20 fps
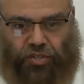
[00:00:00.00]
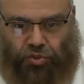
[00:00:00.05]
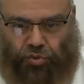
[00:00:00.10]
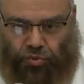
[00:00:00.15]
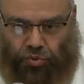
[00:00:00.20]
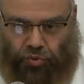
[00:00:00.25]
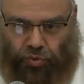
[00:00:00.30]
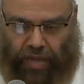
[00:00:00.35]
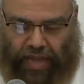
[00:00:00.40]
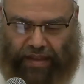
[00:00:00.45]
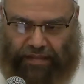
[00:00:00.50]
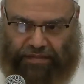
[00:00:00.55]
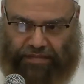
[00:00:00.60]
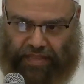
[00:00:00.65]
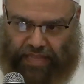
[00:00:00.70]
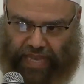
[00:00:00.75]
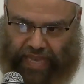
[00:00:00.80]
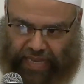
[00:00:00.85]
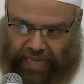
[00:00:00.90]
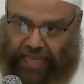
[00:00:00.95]
So to
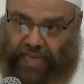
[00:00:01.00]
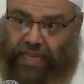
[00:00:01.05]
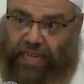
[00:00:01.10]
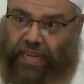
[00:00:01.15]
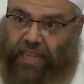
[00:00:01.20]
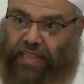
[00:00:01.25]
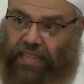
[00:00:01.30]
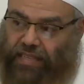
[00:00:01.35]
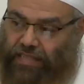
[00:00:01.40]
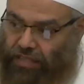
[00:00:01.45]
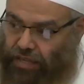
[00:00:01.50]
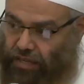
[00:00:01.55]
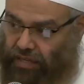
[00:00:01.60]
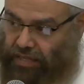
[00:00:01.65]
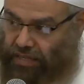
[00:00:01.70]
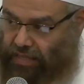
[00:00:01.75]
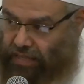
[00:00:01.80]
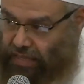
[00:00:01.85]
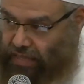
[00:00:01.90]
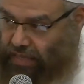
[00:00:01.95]
have the yaqeen and the
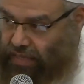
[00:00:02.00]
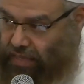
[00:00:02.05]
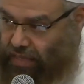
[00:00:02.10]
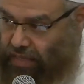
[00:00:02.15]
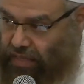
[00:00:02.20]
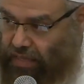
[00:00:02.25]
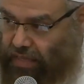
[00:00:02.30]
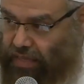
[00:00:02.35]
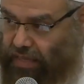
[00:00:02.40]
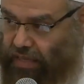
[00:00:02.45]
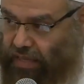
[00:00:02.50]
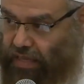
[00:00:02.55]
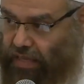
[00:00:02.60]
certainty